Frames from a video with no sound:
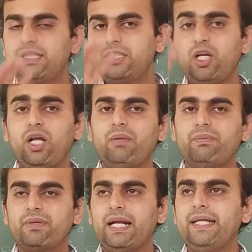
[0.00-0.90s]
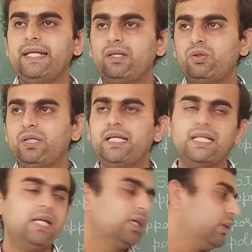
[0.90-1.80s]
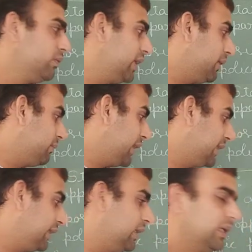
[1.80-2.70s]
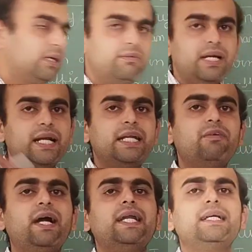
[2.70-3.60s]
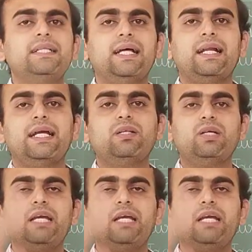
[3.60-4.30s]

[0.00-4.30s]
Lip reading: instead of writing together, we are dividing the line.